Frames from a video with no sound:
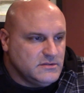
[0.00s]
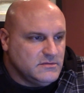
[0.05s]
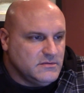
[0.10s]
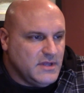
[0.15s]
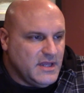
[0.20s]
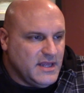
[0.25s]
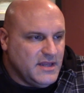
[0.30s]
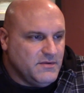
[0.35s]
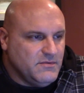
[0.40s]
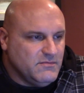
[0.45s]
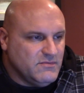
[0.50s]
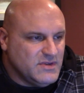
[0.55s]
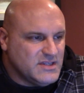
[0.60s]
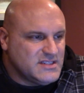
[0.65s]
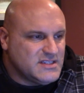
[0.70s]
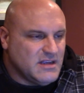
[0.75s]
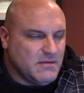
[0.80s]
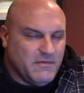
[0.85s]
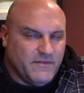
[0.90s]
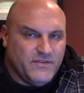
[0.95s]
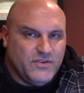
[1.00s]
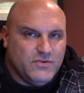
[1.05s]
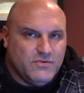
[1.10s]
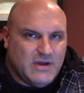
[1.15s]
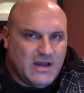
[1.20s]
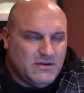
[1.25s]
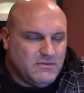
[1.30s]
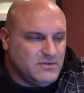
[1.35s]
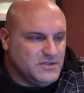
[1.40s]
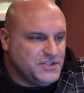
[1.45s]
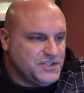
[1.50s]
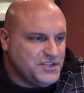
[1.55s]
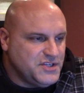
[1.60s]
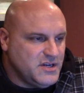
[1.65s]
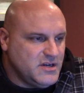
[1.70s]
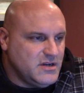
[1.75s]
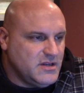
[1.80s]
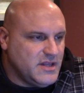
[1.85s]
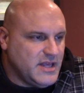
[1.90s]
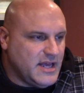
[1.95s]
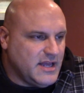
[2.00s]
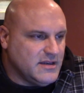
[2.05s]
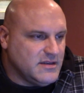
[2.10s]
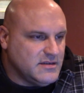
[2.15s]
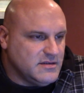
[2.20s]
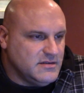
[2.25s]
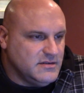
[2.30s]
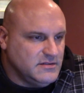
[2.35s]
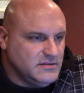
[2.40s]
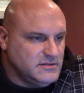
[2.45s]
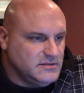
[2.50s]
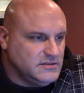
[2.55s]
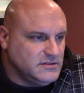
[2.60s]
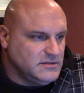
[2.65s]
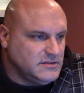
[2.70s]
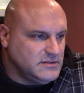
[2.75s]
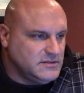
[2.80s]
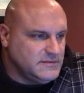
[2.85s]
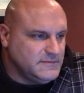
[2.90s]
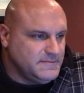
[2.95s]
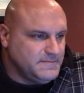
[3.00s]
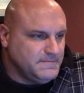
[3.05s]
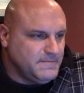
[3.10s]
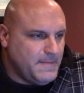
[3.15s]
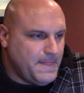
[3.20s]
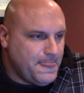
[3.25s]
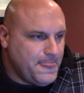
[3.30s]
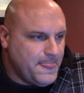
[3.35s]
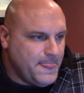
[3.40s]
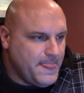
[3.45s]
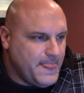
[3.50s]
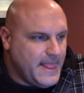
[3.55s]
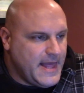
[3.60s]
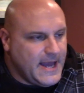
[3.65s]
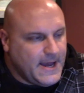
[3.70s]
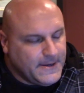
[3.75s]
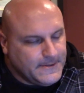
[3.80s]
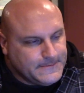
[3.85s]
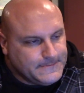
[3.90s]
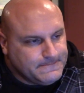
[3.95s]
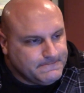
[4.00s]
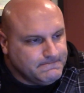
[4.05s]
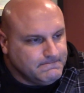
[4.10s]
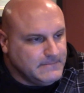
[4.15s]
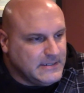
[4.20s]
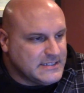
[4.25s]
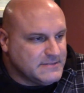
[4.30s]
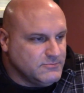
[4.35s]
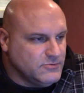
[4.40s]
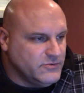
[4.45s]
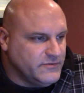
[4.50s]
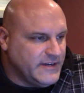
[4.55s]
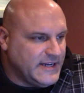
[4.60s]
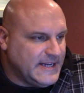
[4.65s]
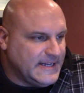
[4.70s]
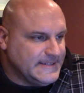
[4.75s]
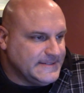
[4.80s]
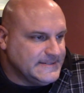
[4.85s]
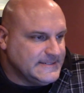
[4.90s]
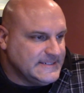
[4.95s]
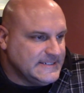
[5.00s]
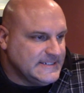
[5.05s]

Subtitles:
And with some of you, I will share that. Now, let's move on.